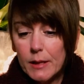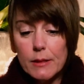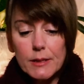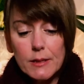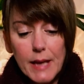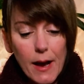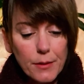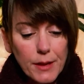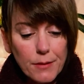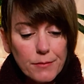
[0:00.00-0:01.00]
This is how
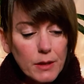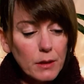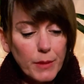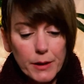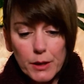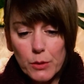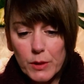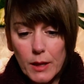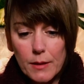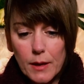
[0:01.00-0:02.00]
they feel about you
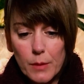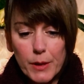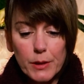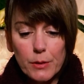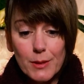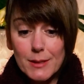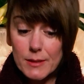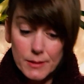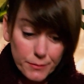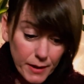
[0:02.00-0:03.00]
when they think about you. This
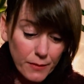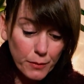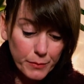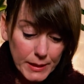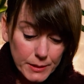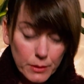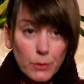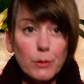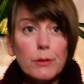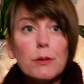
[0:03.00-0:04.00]
is the Five of
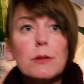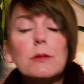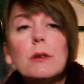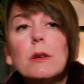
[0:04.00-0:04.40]
Pentacles.